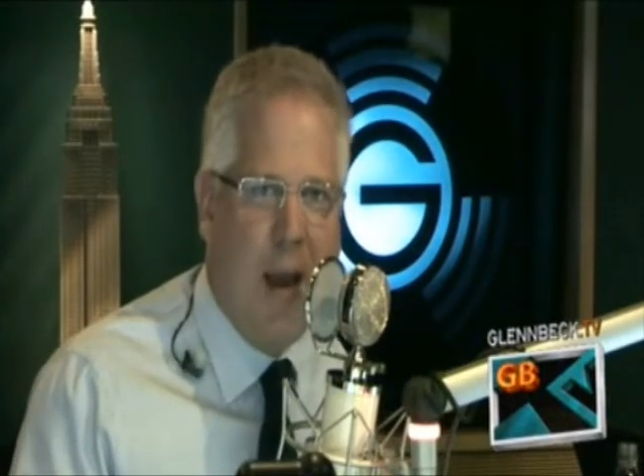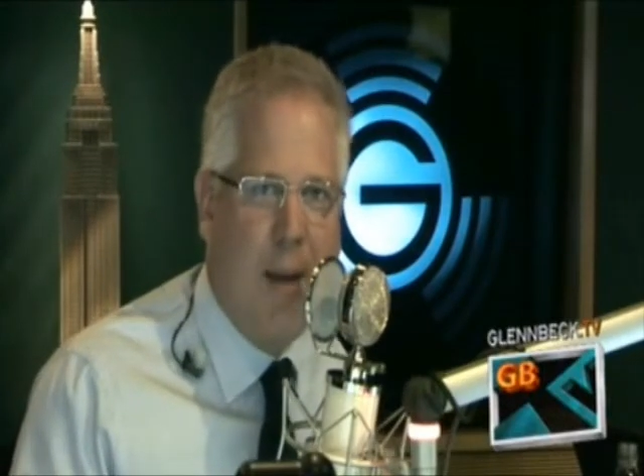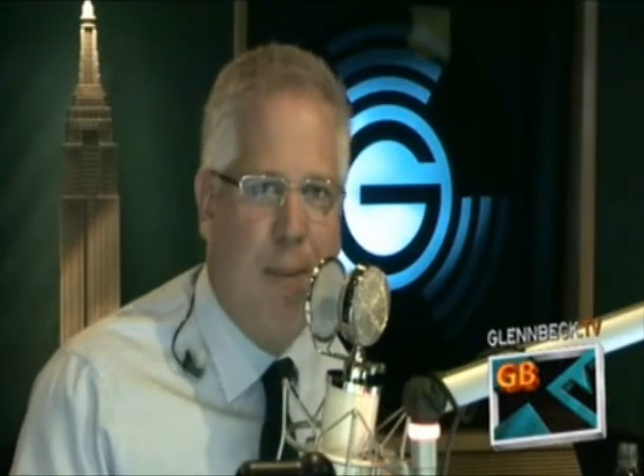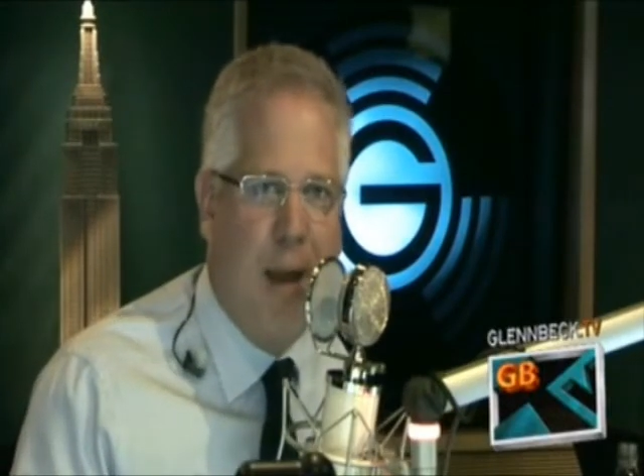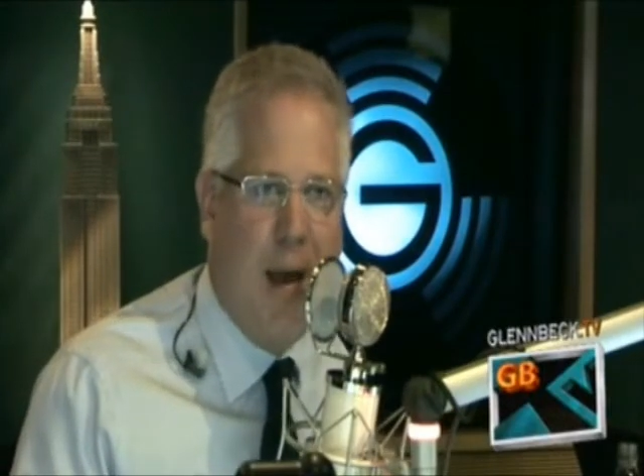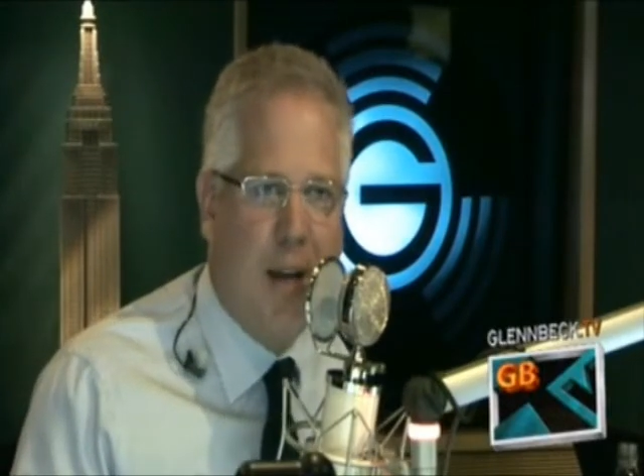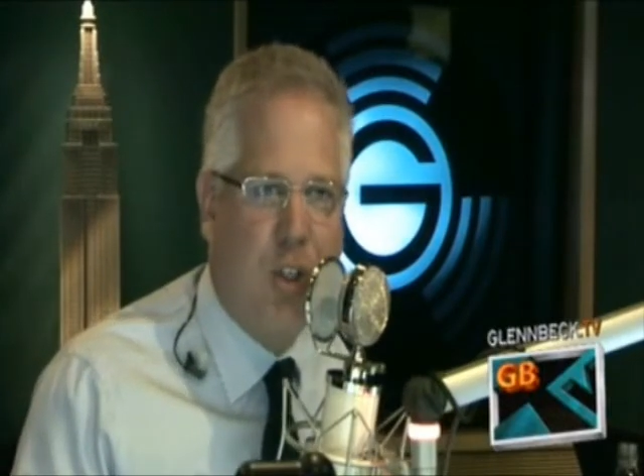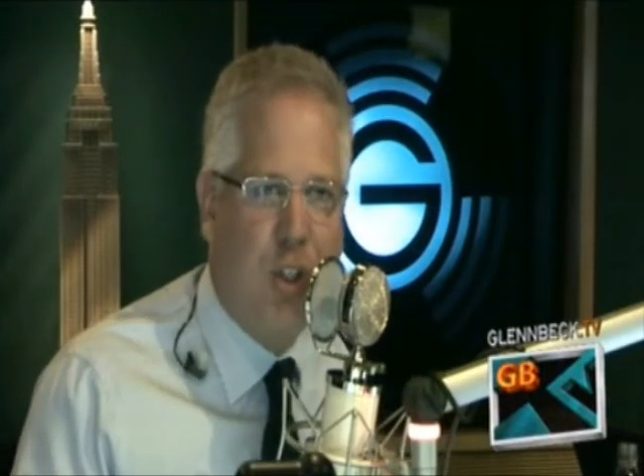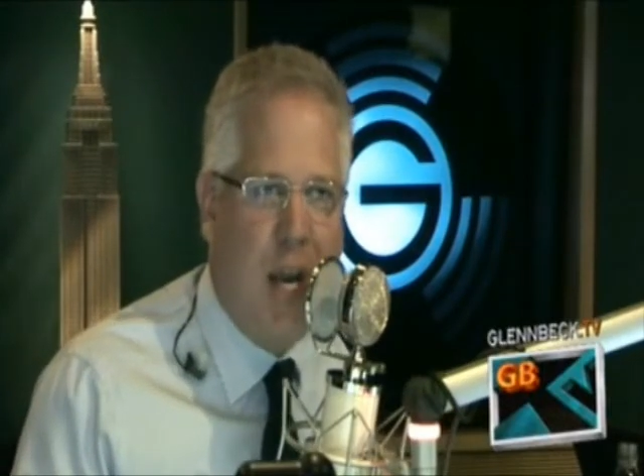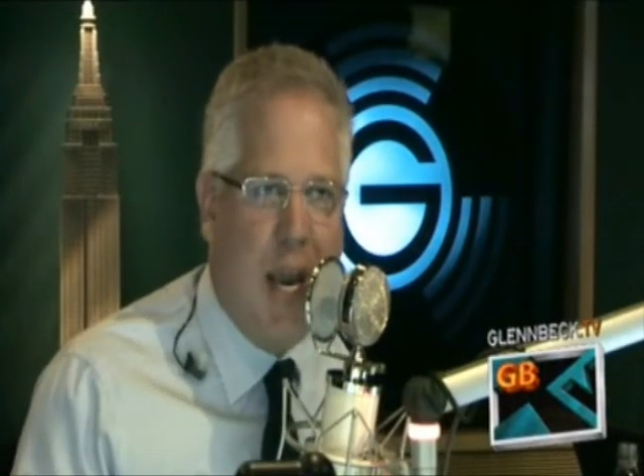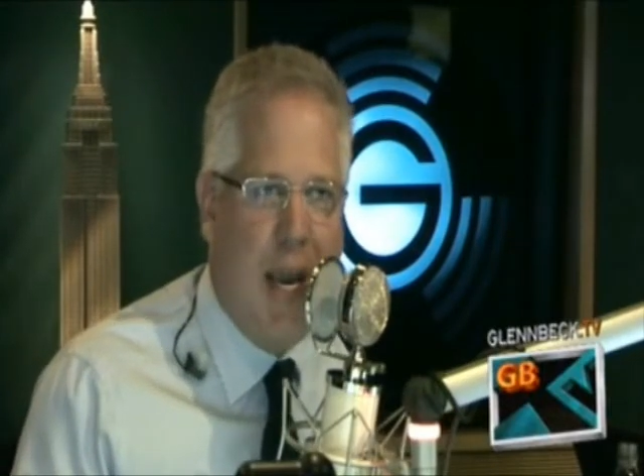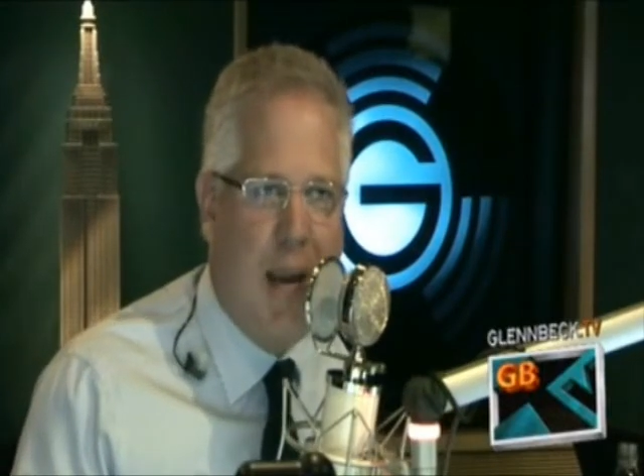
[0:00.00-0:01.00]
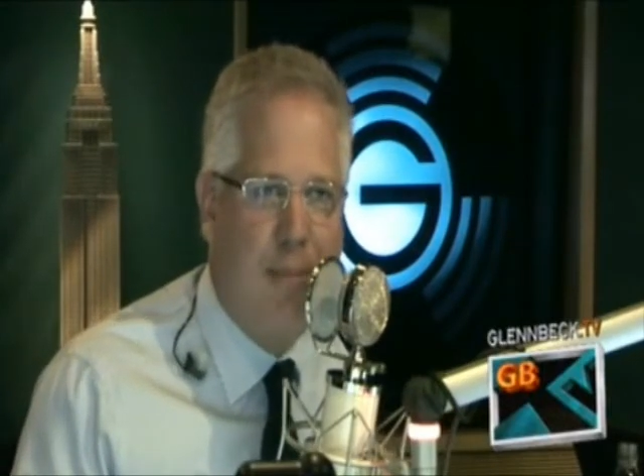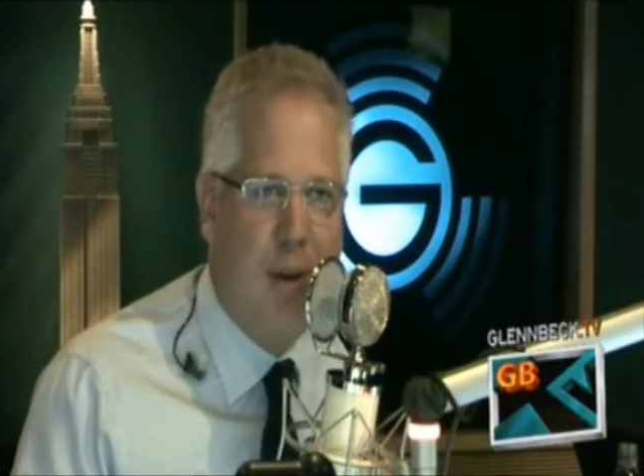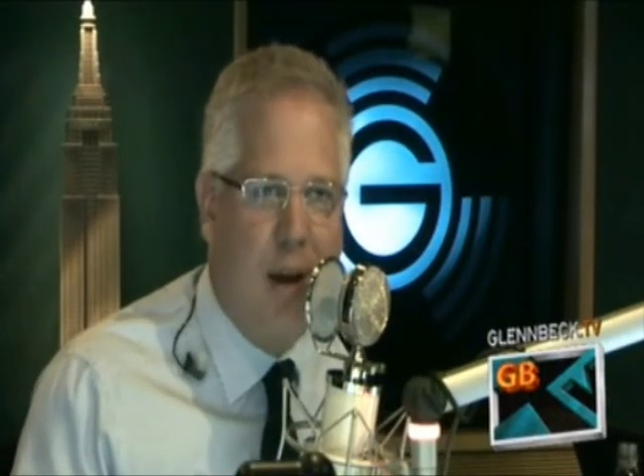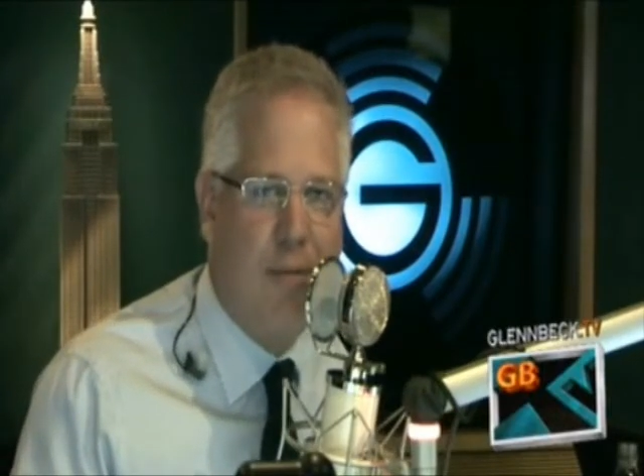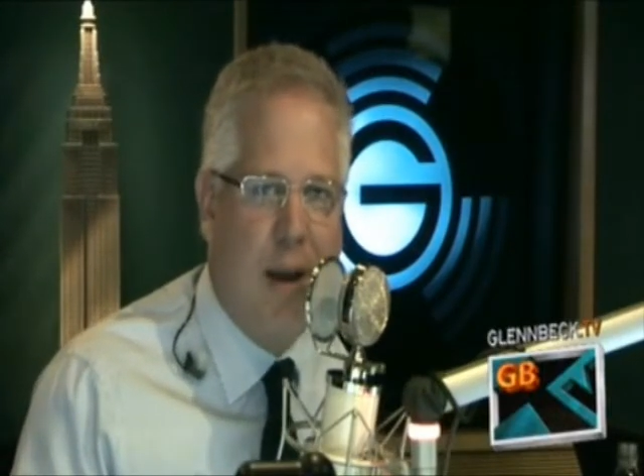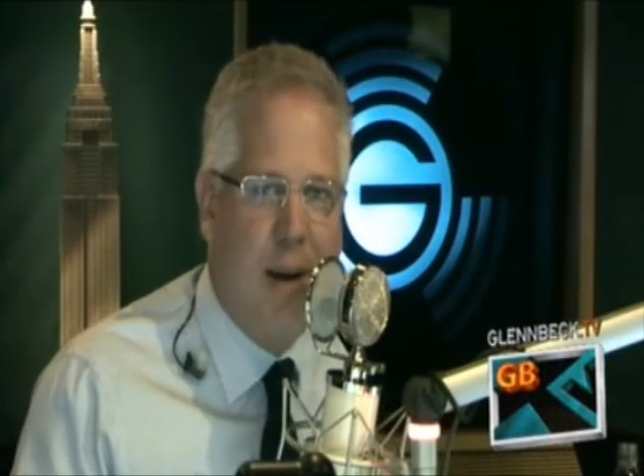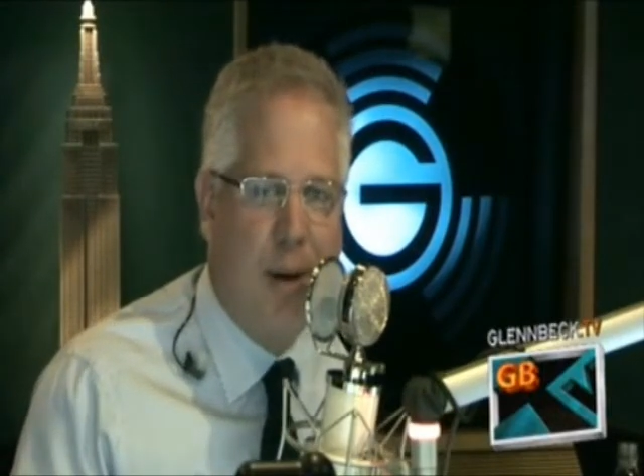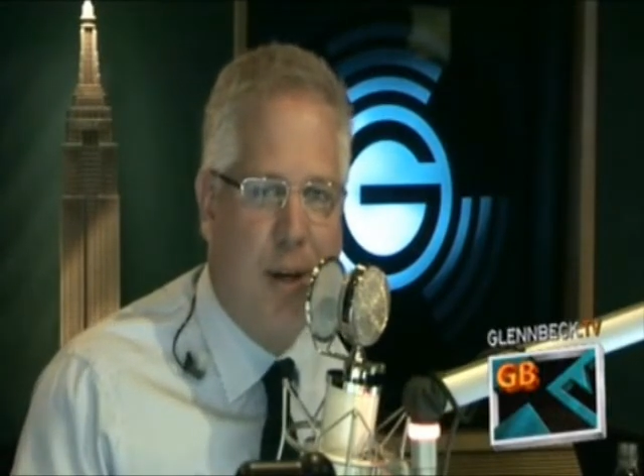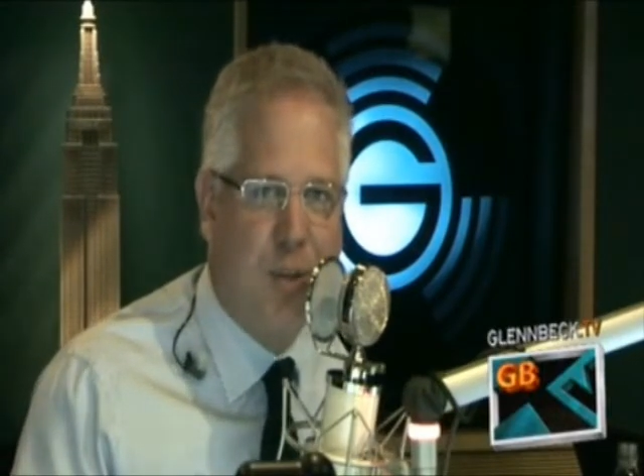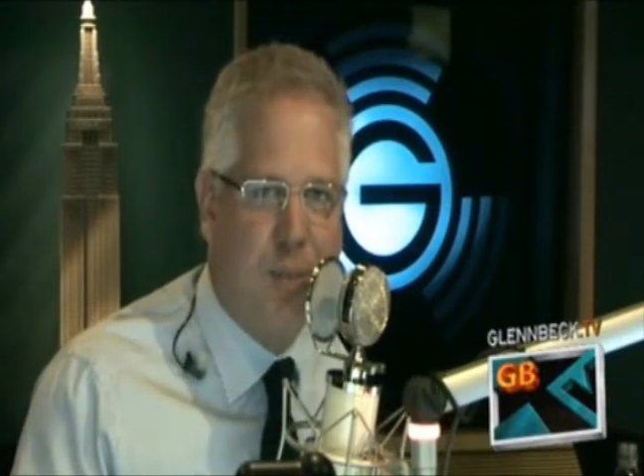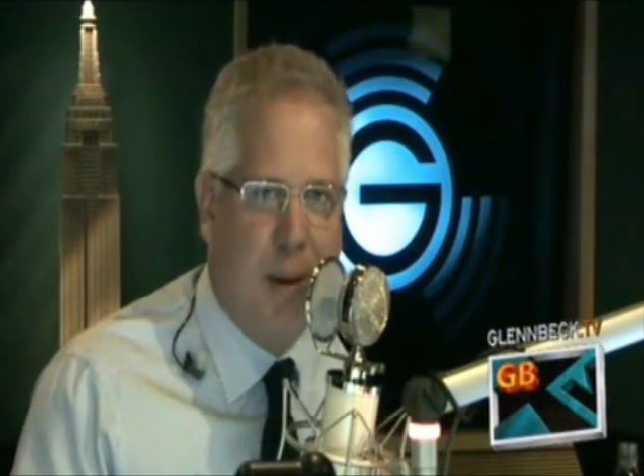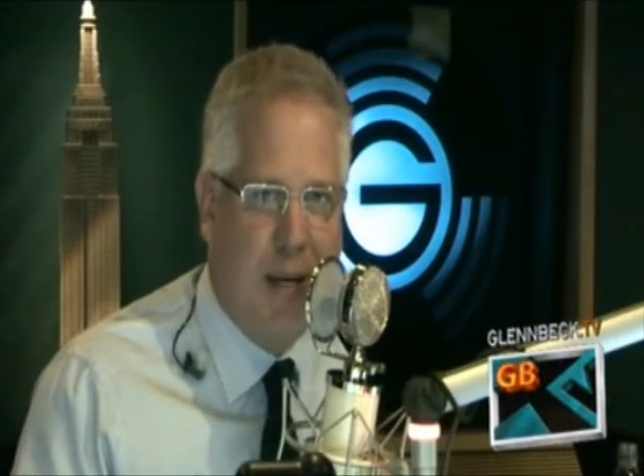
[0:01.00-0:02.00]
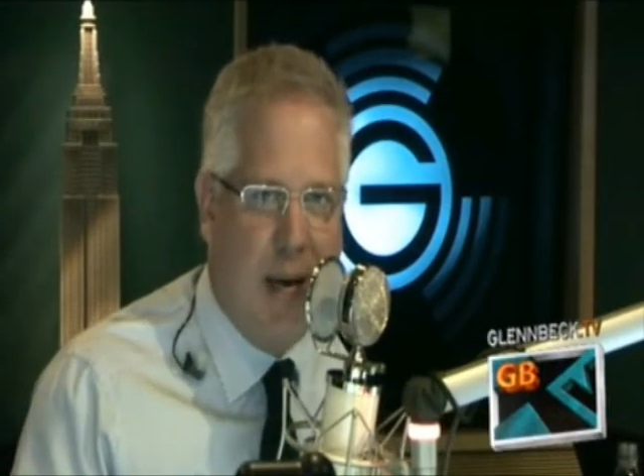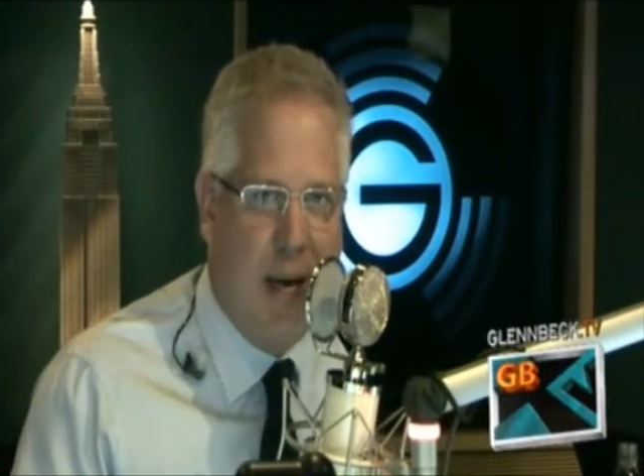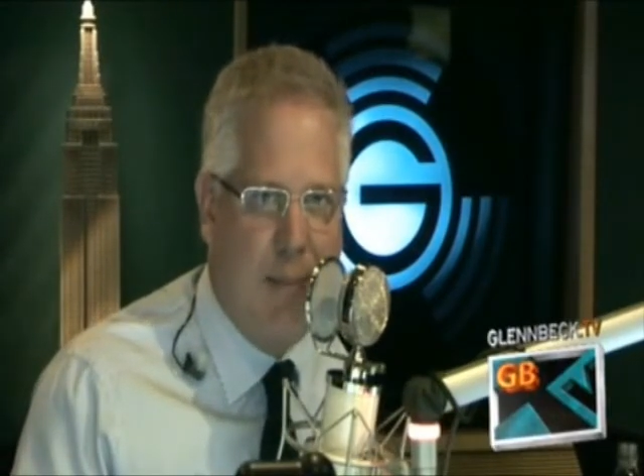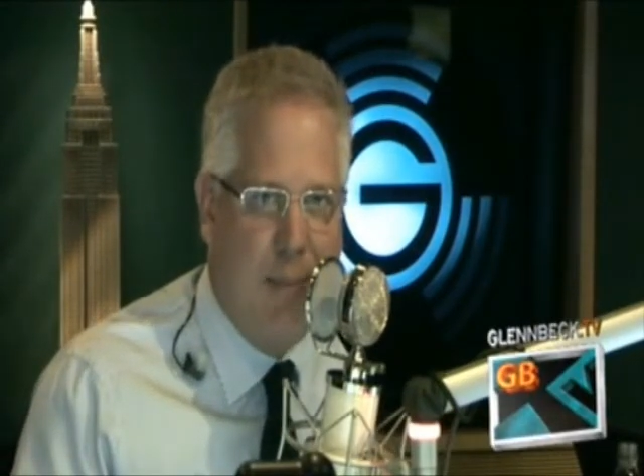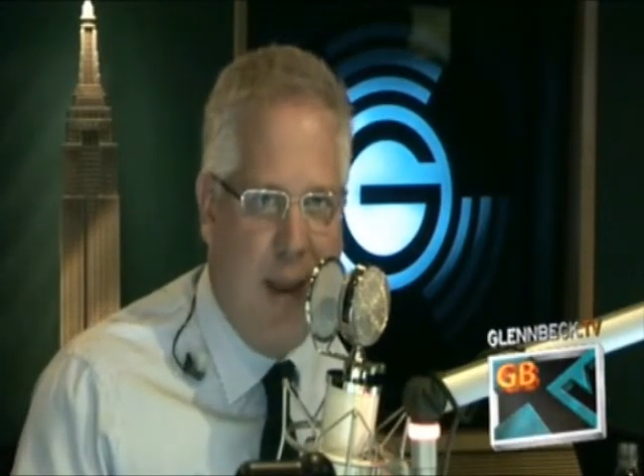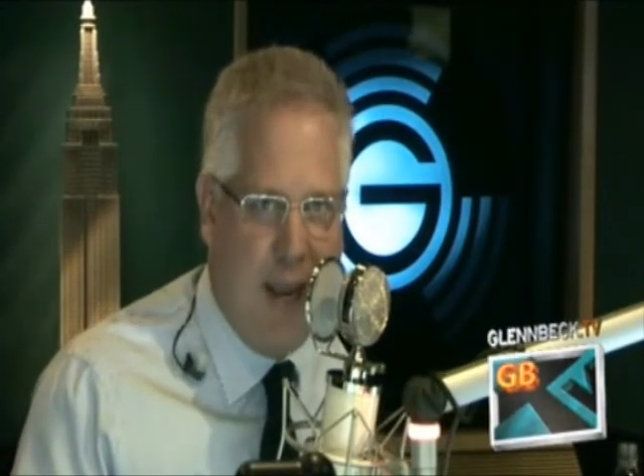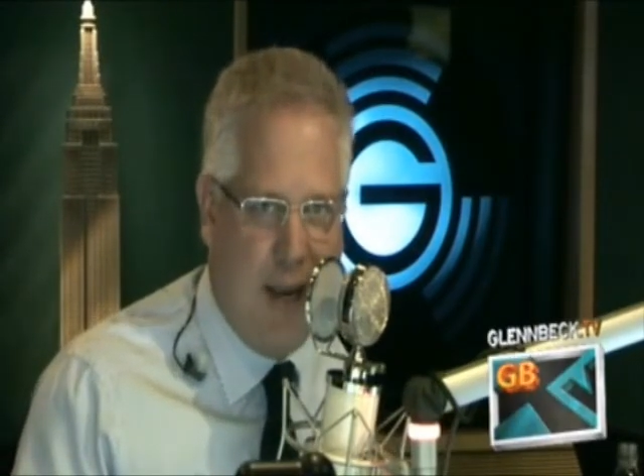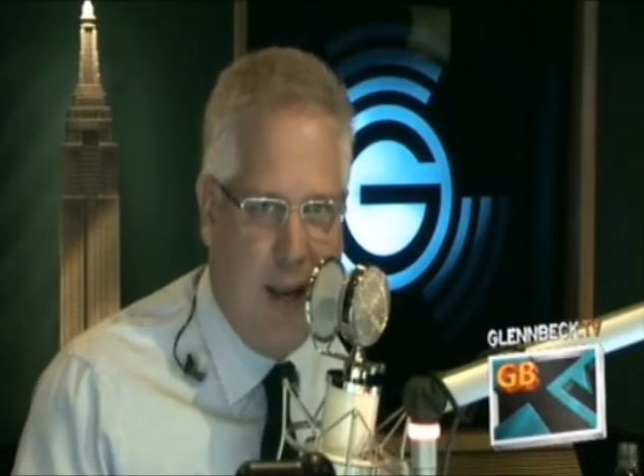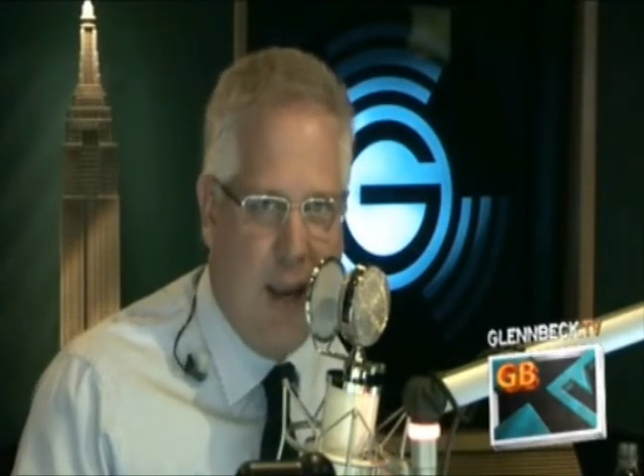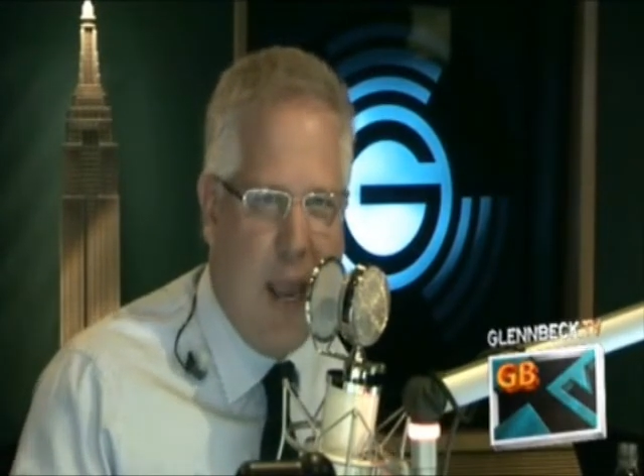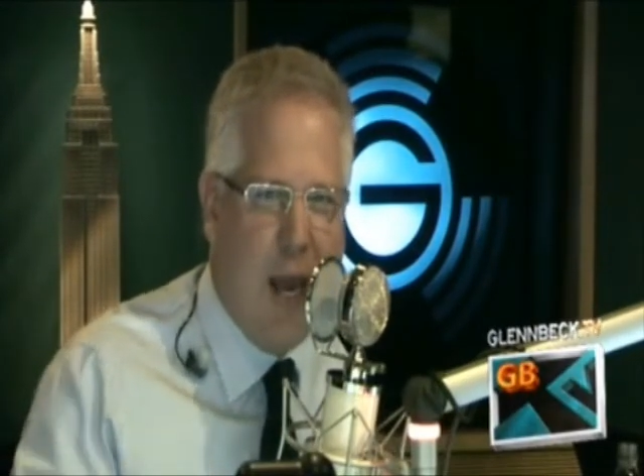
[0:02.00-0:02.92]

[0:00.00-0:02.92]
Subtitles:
I'm not ashamed of how much money I make.